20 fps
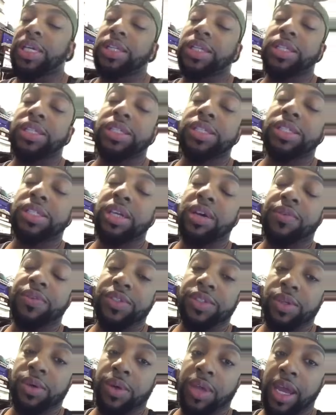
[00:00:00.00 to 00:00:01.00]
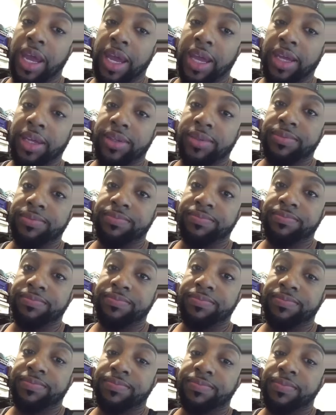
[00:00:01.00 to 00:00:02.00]
that this stuff is okay.
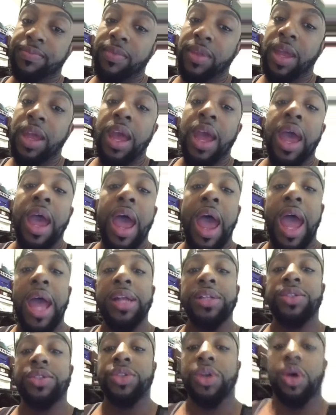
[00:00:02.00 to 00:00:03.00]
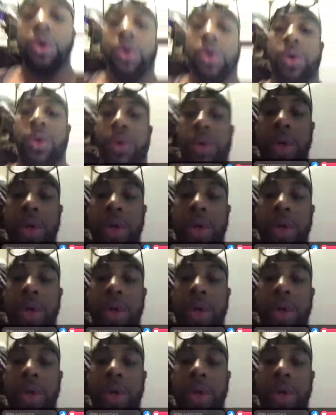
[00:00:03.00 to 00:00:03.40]
And so,